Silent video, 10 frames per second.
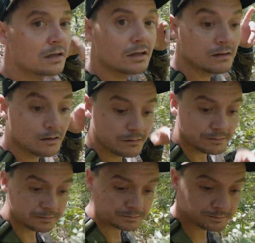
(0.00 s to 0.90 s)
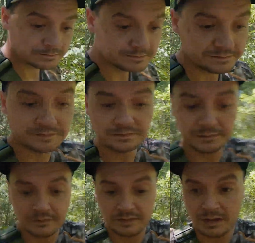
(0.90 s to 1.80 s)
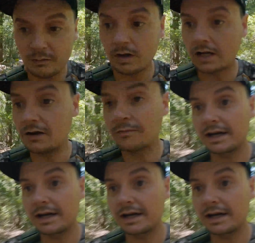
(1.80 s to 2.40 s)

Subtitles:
and when I come